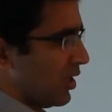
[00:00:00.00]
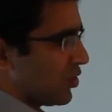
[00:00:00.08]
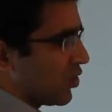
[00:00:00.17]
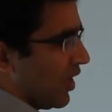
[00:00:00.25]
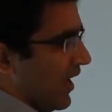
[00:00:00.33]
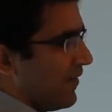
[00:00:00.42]

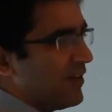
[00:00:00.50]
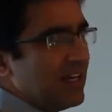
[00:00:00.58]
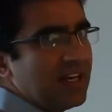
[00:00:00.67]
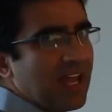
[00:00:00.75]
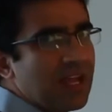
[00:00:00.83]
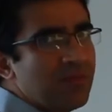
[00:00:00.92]
So
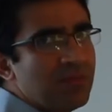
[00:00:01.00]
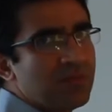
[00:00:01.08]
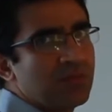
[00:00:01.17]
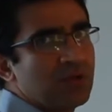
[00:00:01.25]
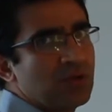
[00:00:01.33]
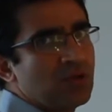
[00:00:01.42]
every
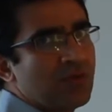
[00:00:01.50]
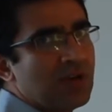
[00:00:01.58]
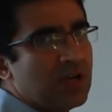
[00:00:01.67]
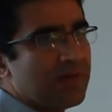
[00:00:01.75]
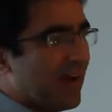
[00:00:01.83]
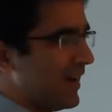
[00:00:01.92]
time you
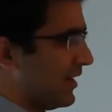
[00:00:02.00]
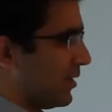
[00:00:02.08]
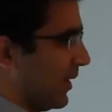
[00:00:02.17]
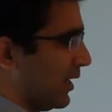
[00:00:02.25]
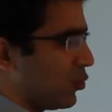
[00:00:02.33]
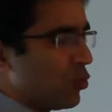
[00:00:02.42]
will divide it
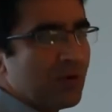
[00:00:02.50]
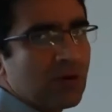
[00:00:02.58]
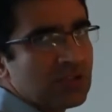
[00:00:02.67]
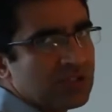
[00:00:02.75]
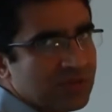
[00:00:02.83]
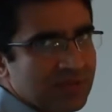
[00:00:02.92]
by 2
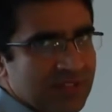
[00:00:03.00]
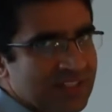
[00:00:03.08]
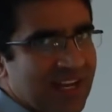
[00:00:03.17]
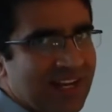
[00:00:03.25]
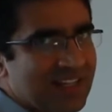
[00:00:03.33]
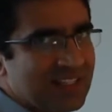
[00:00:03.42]
because the
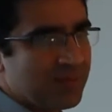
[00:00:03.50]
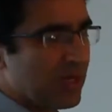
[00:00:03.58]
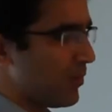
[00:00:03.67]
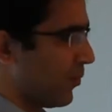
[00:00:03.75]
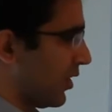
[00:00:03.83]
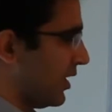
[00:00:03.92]
side is
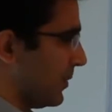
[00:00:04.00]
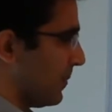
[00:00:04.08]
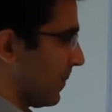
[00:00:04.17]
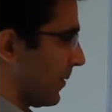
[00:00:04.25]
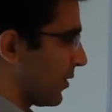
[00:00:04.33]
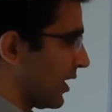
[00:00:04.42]
midpoint.
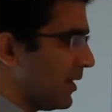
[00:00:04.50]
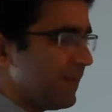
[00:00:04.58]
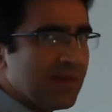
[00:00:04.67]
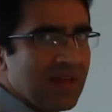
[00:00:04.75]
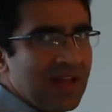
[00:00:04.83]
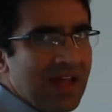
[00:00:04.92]

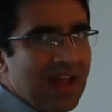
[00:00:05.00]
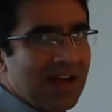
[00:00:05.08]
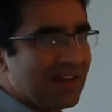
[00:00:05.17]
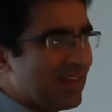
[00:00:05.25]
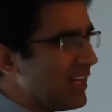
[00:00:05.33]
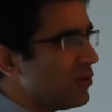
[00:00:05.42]
Okay,
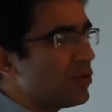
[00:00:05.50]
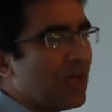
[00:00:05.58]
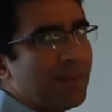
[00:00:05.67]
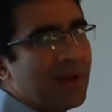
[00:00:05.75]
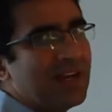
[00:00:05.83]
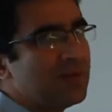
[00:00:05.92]
and then you will
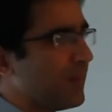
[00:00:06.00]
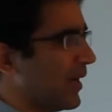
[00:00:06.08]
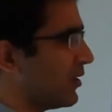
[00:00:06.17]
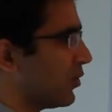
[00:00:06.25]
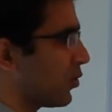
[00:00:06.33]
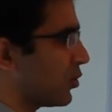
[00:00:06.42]
apply
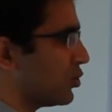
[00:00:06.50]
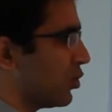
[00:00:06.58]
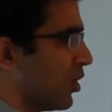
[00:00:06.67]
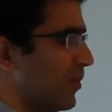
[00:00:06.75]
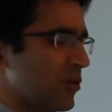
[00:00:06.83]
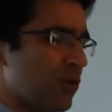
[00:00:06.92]
Pythagoras
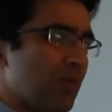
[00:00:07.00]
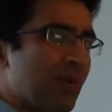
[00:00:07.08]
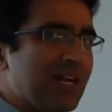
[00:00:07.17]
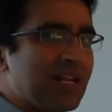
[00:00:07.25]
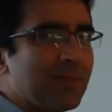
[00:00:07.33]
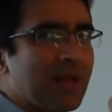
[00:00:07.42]
theorem, you will
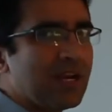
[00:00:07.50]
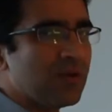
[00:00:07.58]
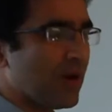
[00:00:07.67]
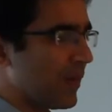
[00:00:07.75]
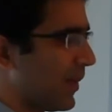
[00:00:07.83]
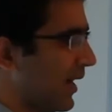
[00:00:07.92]
multiply it
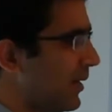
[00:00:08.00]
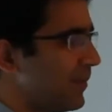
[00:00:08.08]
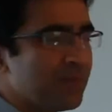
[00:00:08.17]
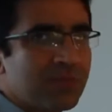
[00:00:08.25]
by